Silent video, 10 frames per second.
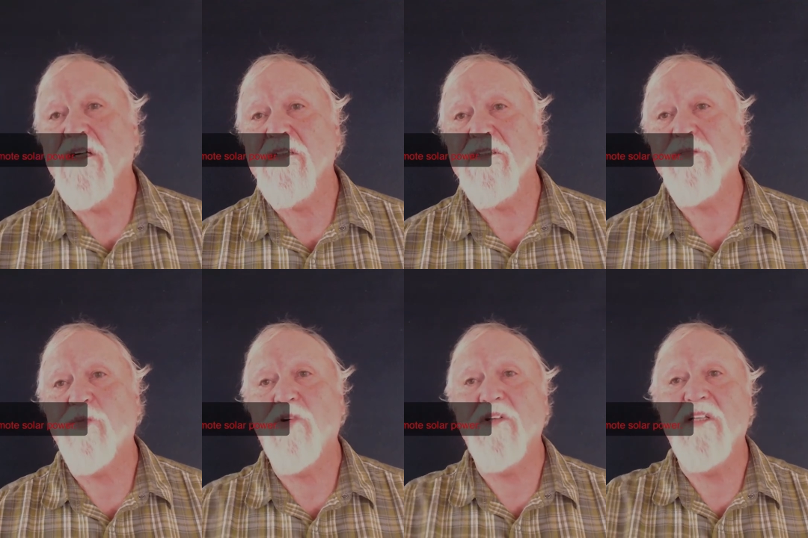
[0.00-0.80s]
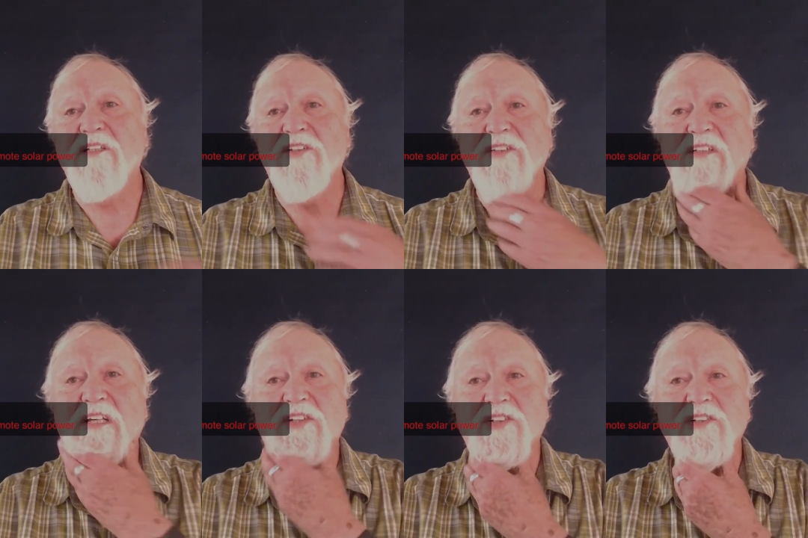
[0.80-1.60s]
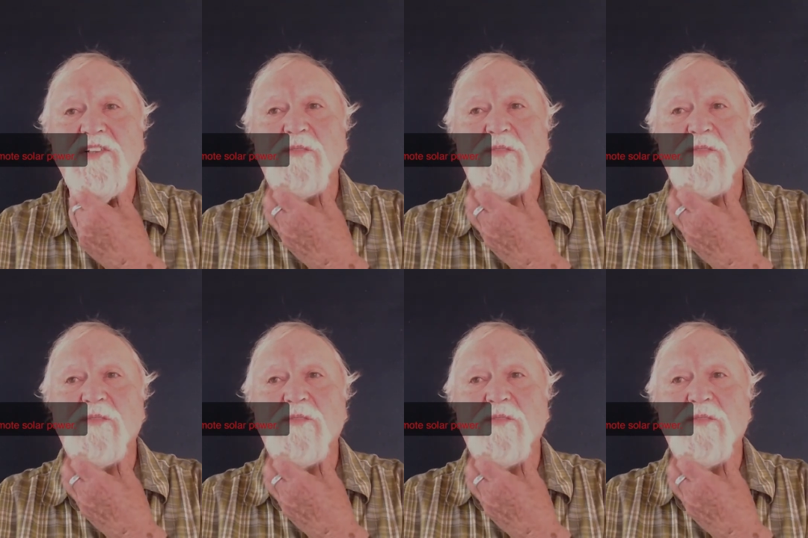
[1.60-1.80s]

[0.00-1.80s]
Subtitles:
support legislation